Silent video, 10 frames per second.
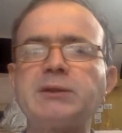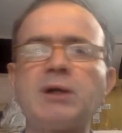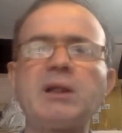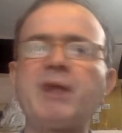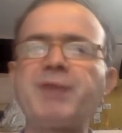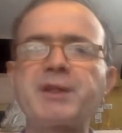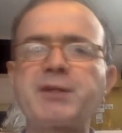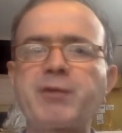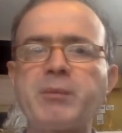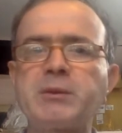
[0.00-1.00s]
all the
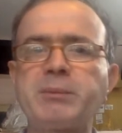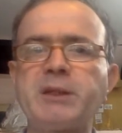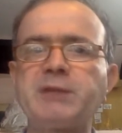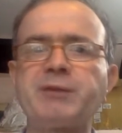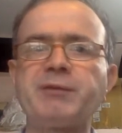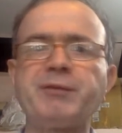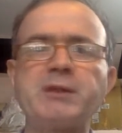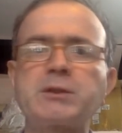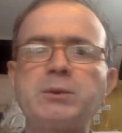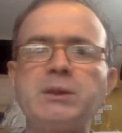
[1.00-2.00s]
affection from his parents for the
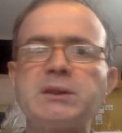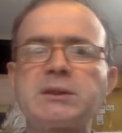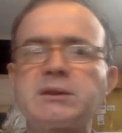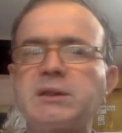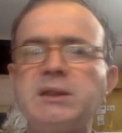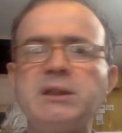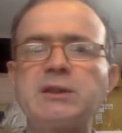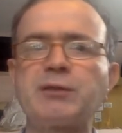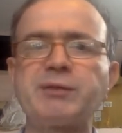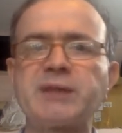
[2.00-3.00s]
first 2 years, 3 years
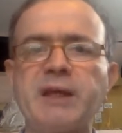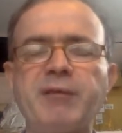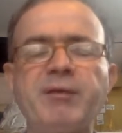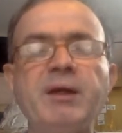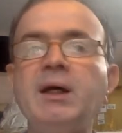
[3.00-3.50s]
of his life.